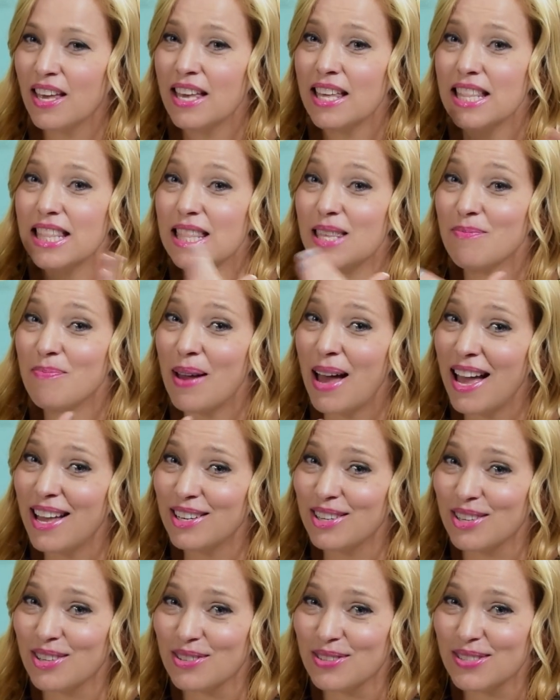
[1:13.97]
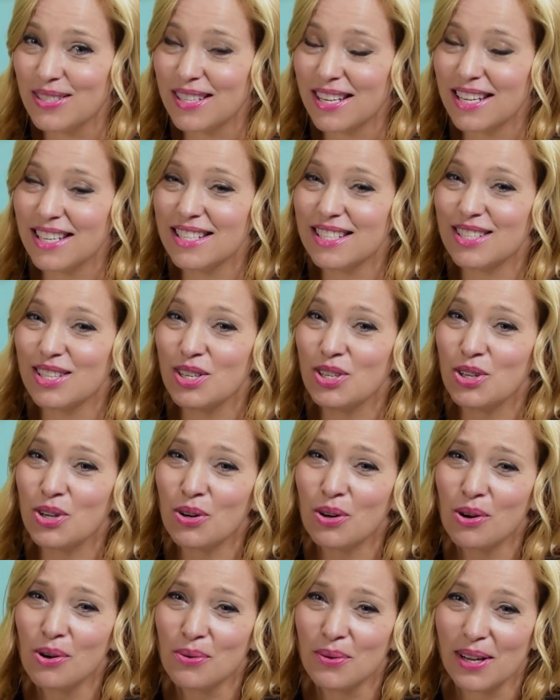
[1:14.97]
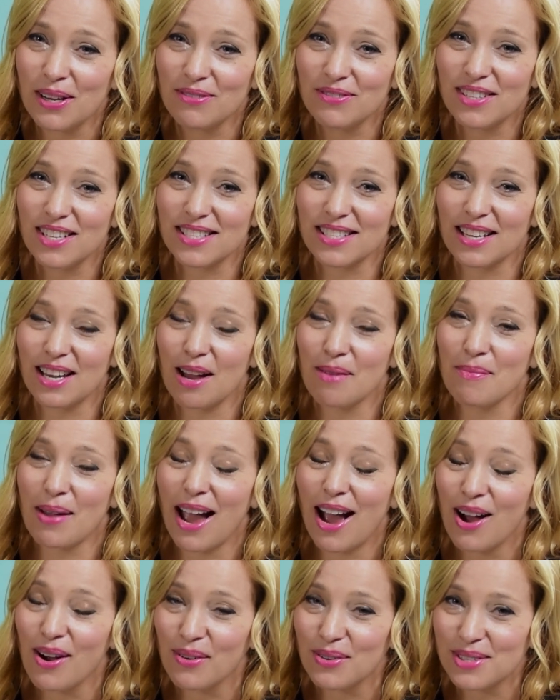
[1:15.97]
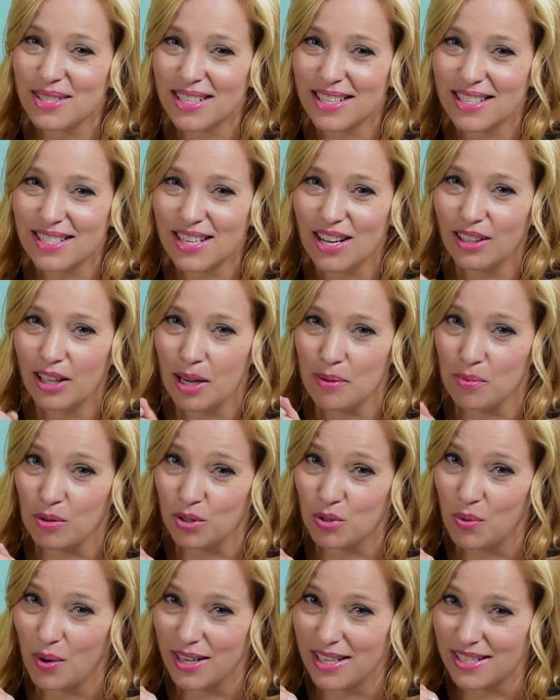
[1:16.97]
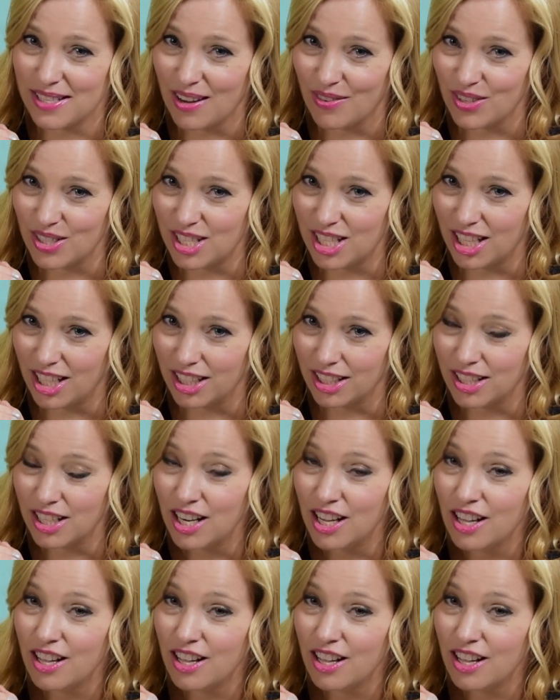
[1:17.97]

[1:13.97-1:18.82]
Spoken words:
The bad news is the NeuroWave doesn't come out until April 2017.